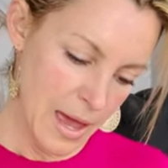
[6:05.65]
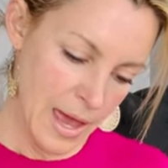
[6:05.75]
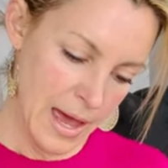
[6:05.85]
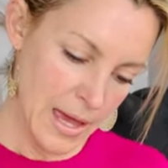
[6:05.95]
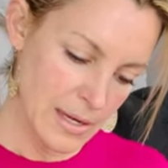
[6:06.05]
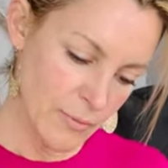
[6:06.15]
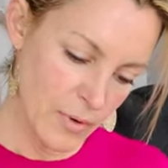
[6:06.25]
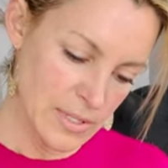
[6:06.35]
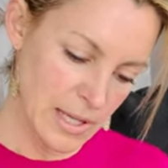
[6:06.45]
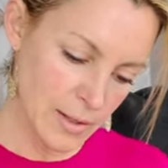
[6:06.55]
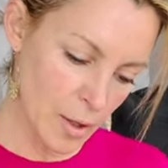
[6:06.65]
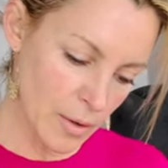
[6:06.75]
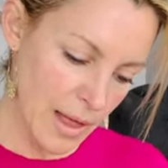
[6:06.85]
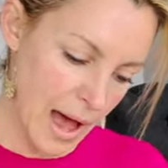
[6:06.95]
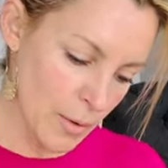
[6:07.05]
And if we see a
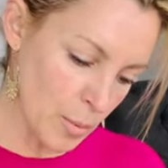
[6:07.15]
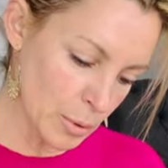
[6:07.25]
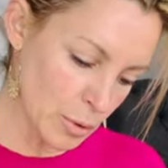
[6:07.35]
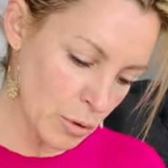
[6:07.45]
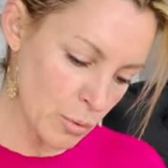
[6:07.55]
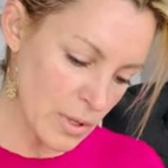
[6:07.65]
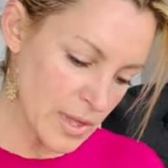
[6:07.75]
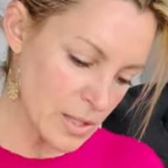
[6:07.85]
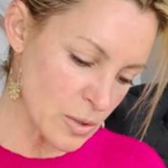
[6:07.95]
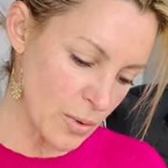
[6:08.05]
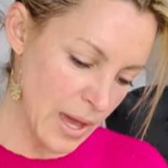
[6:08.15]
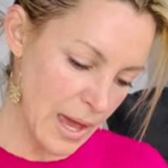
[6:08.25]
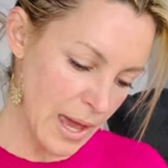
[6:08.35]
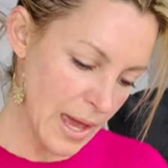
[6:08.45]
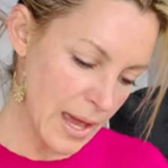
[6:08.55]
little aqua blue through it, that's
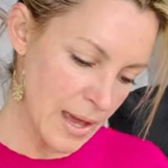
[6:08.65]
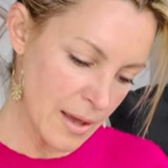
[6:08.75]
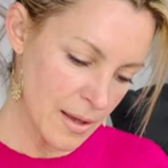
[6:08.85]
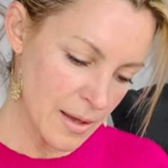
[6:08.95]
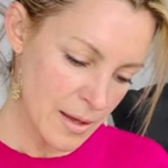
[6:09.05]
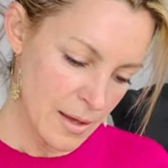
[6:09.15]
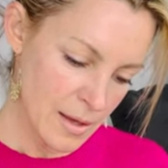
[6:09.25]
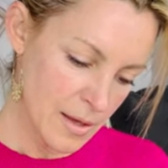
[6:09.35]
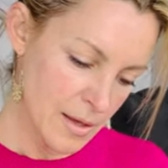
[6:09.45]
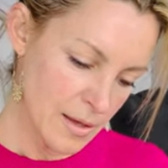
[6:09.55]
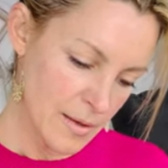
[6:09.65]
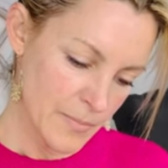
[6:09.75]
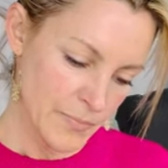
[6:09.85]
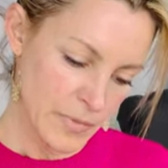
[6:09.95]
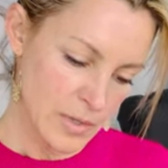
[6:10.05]
okay.
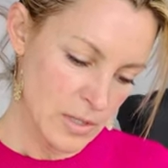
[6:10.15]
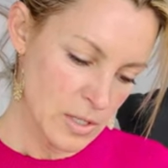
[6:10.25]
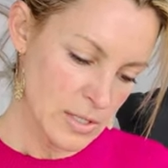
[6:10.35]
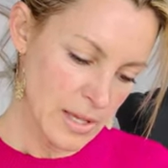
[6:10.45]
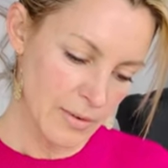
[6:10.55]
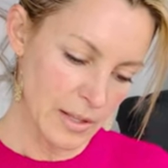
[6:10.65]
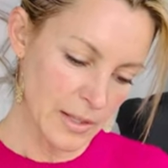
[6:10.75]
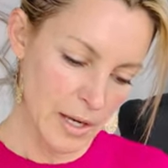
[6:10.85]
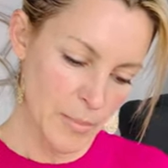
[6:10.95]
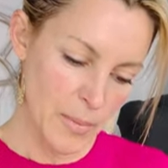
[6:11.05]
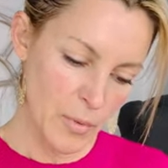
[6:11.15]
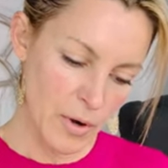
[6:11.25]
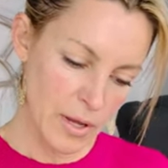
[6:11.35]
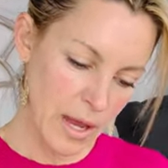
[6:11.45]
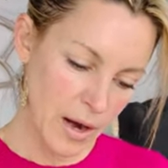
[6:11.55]
Just give it a little bit
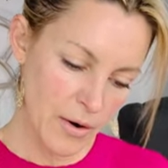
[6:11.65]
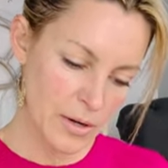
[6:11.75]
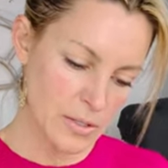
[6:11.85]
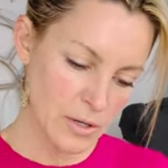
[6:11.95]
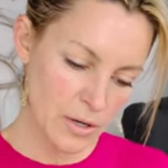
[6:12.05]
more character.